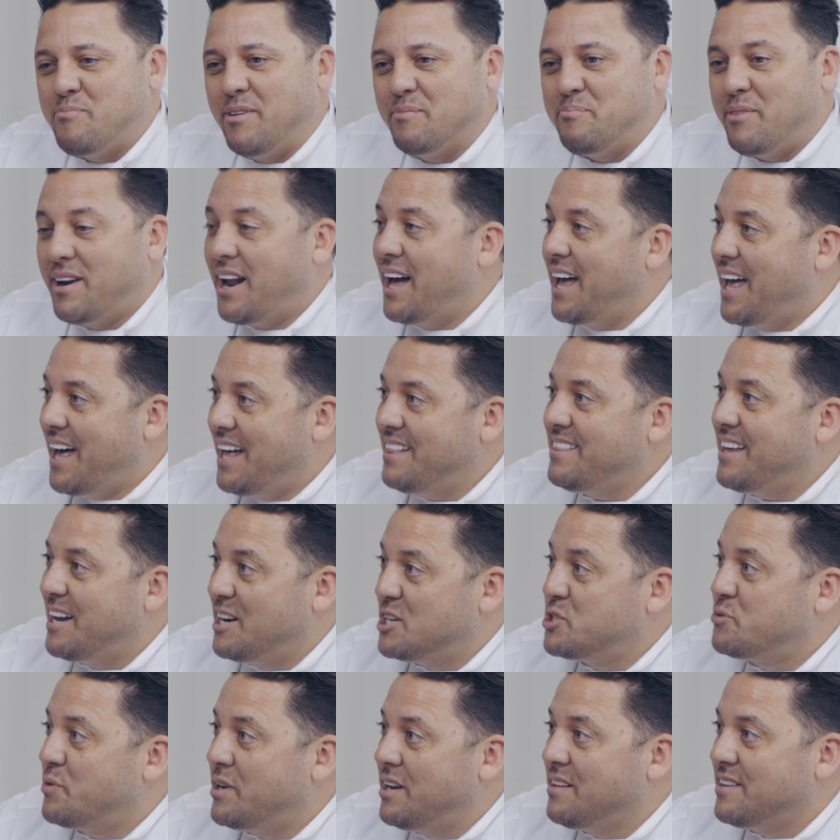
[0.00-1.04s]
But I had that
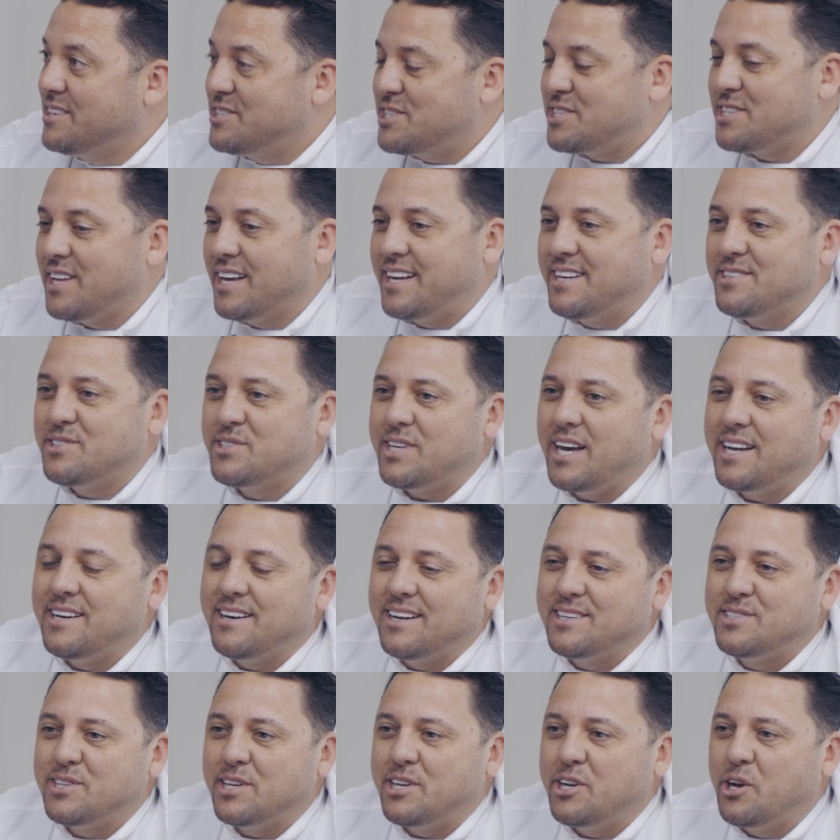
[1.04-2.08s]
adrenaline, just like you said, and
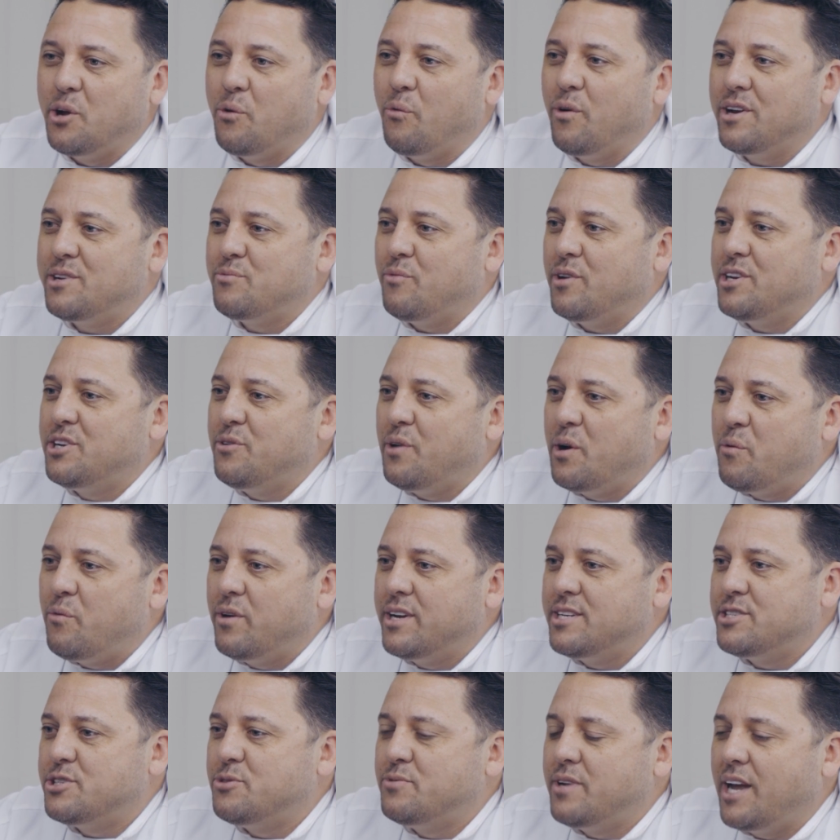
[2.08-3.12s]
I said, what do I
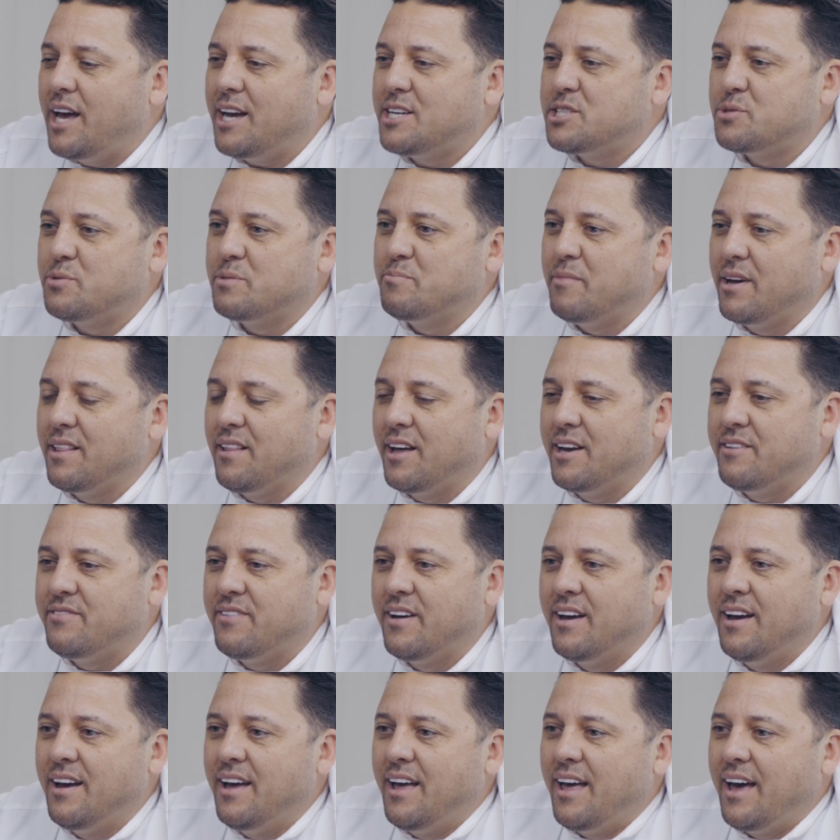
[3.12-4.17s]
want to do next with my life?
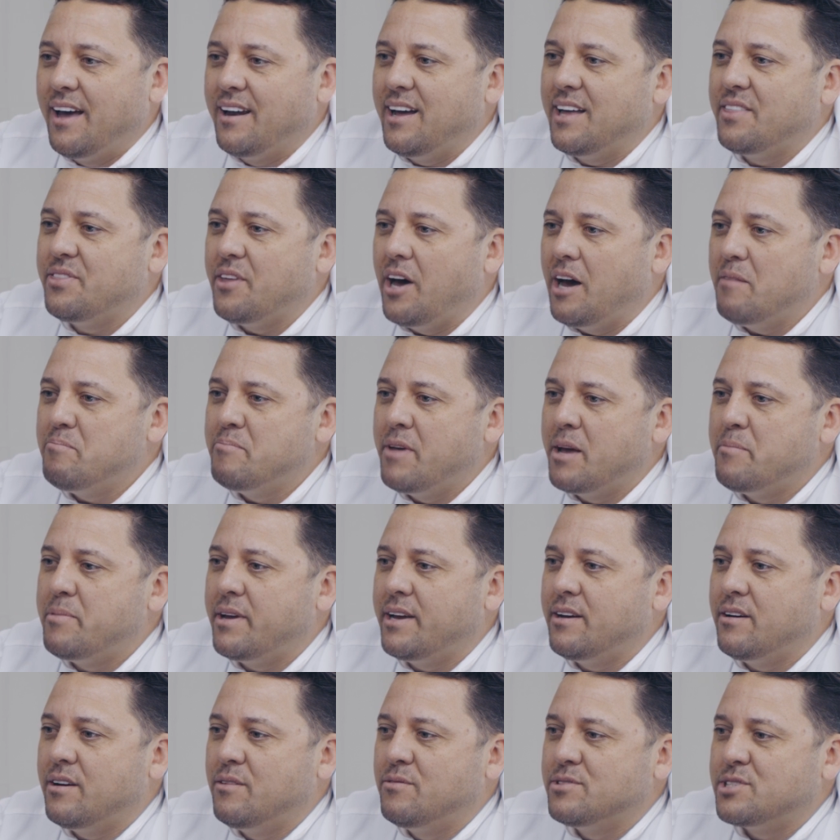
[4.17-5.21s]
And I thought
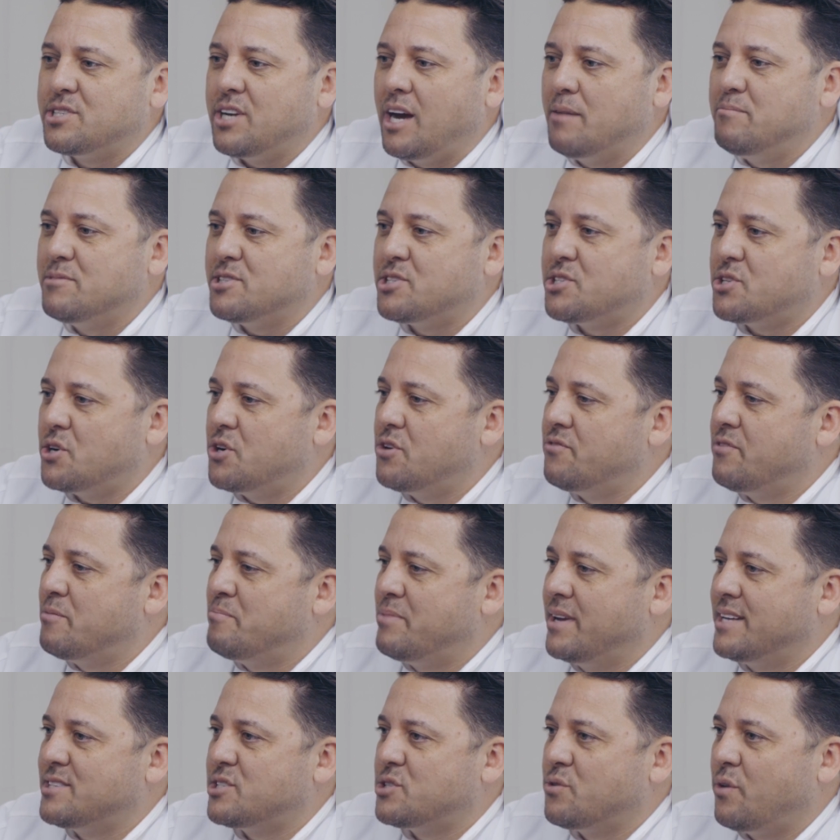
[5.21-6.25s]
maybe it was time to serve a
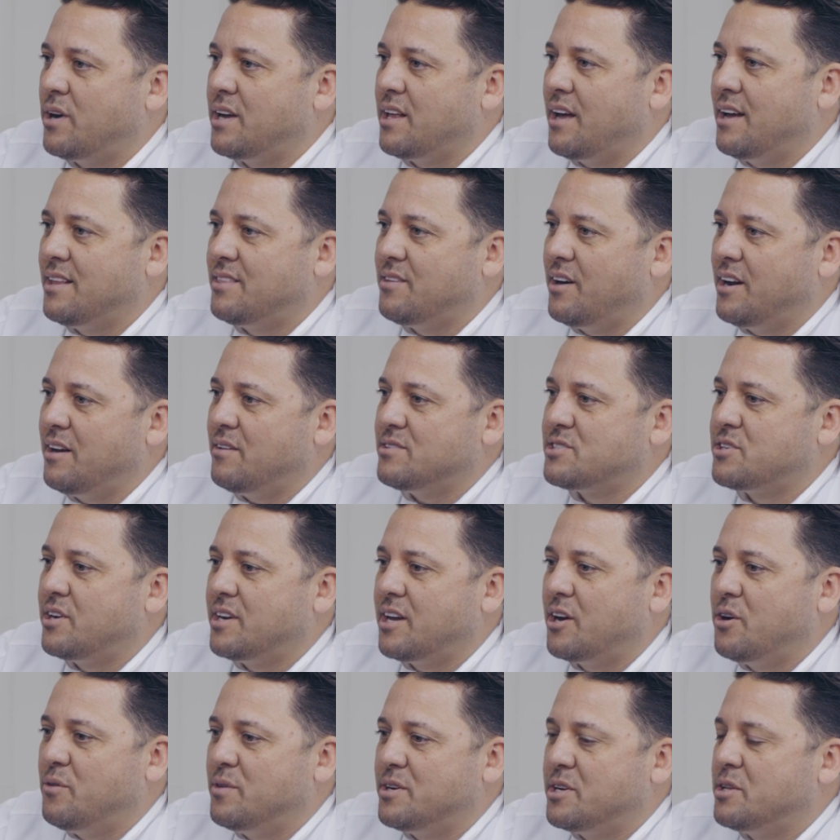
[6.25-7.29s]
bit, so I thought I was going
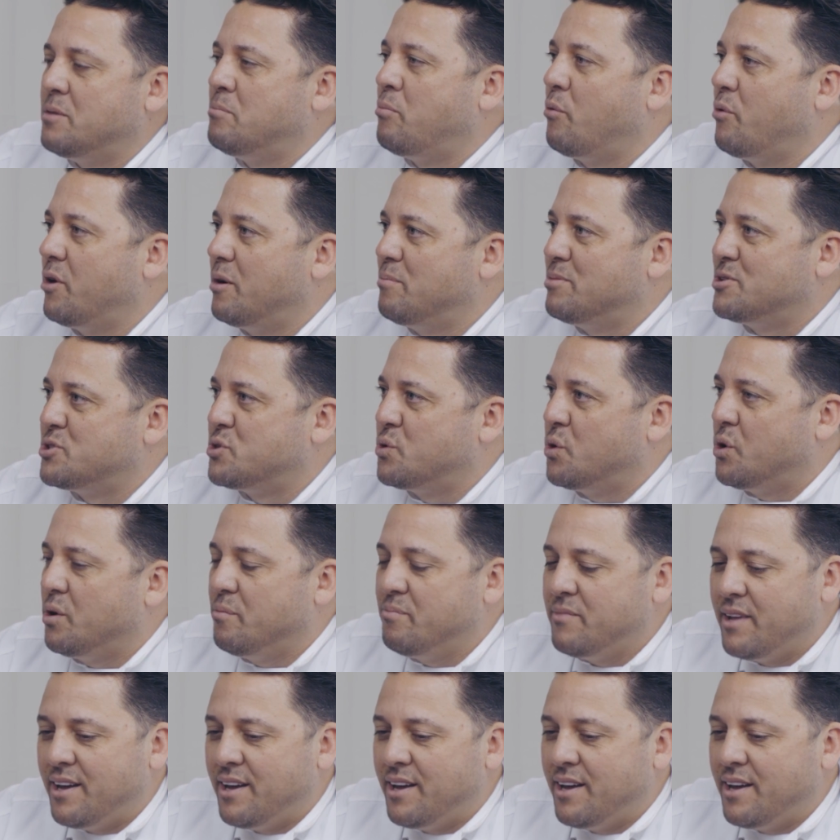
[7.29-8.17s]
to go into the Border Patrol.